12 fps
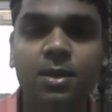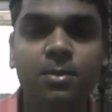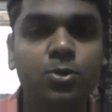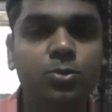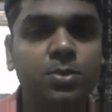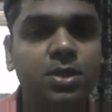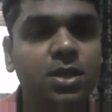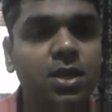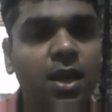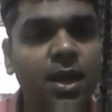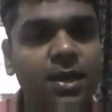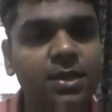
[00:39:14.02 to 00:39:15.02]
came to me
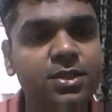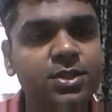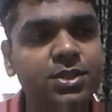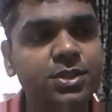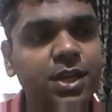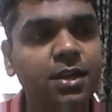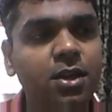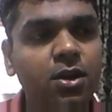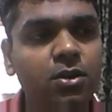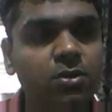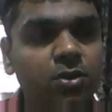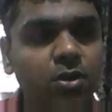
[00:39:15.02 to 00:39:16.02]
and she said,
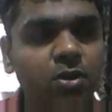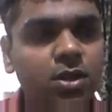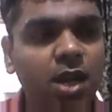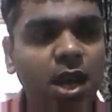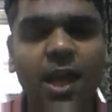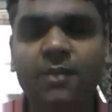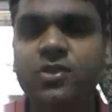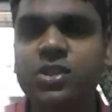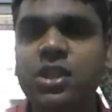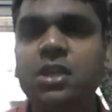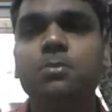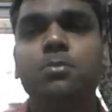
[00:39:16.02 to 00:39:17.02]
"Doctor, I have
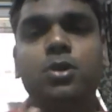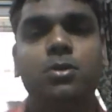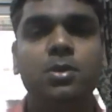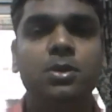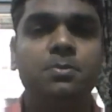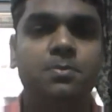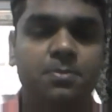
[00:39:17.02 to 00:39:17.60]
skin problem.